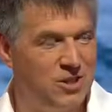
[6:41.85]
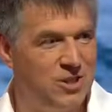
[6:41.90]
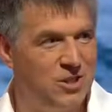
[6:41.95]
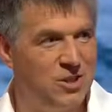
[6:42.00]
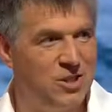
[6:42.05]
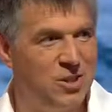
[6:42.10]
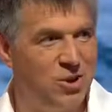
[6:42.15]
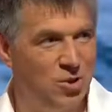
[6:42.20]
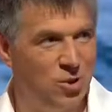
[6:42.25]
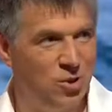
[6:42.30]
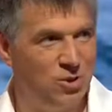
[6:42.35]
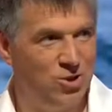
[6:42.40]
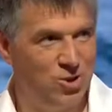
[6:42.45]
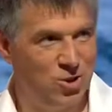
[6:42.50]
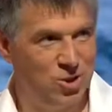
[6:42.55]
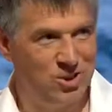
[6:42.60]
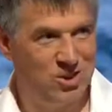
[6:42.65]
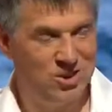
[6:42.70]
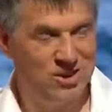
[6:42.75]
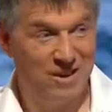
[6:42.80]
so it's not
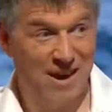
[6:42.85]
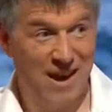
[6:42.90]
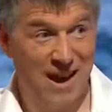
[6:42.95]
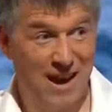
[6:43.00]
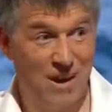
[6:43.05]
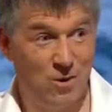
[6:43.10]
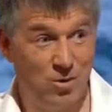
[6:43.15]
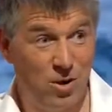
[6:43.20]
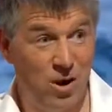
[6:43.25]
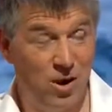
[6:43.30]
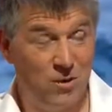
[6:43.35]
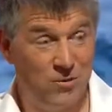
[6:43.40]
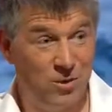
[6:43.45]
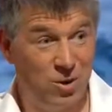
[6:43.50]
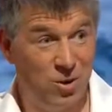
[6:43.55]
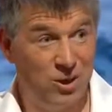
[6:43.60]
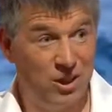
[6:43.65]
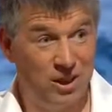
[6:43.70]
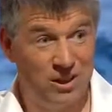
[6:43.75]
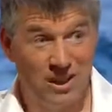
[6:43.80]
just aircraft
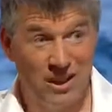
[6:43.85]
looking.